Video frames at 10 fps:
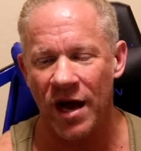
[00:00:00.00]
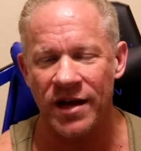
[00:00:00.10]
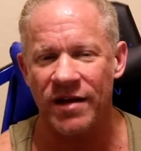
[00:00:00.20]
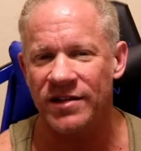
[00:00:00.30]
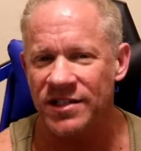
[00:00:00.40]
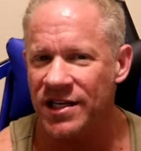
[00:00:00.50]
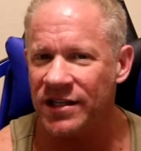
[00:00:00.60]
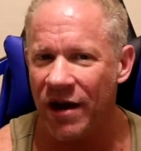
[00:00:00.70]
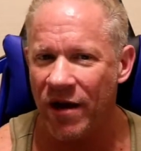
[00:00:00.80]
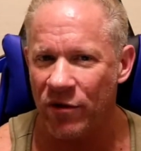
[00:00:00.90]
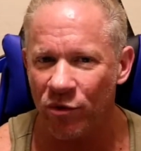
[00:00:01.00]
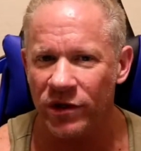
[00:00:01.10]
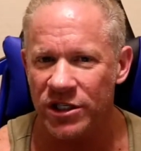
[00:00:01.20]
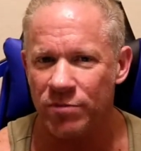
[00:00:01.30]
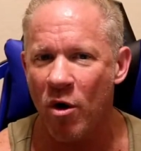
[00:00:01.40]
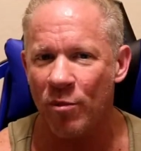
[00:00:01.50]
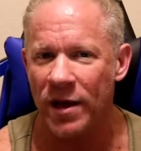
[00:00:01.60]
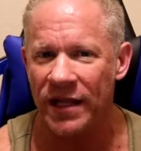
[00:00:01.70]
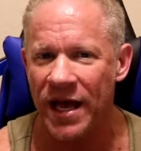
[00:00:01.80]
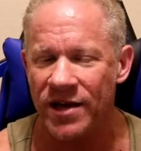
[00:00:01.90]
I get to sit there and really smoke
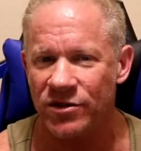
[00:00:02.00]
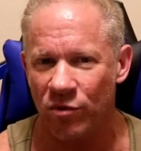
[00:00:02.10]
my legs,